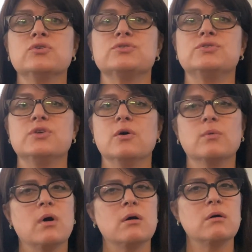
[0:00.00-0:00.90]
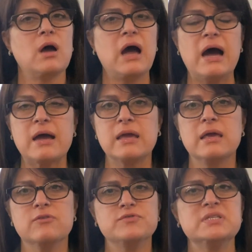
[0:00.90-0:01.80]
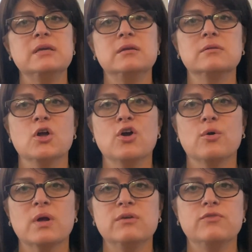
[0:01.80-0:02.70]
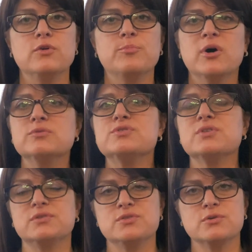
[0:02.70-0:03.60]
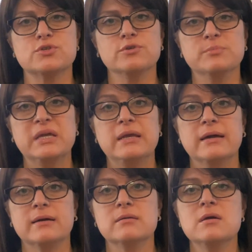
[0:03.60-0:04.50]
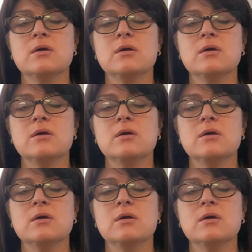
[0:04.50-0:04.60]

So I have seen quite a few posts on social media